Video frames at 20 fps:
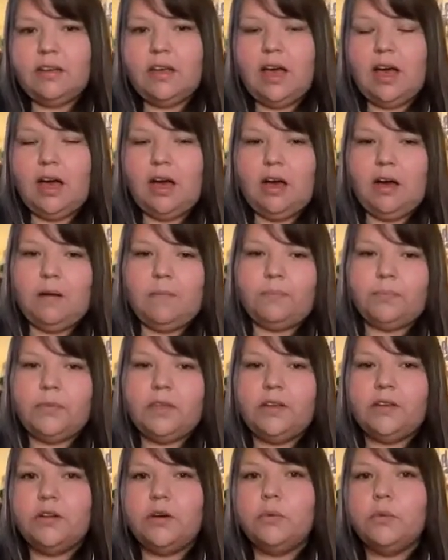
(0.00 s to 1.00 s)
um,
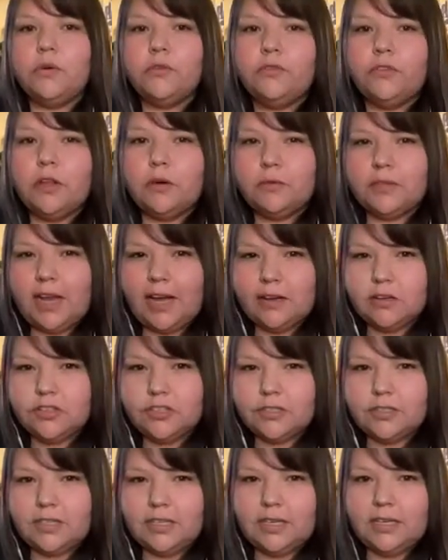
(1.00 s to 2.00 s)
you know, will flow
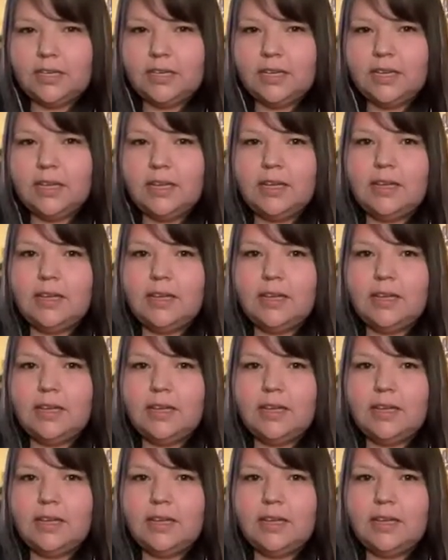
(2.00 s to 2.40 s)
naturally,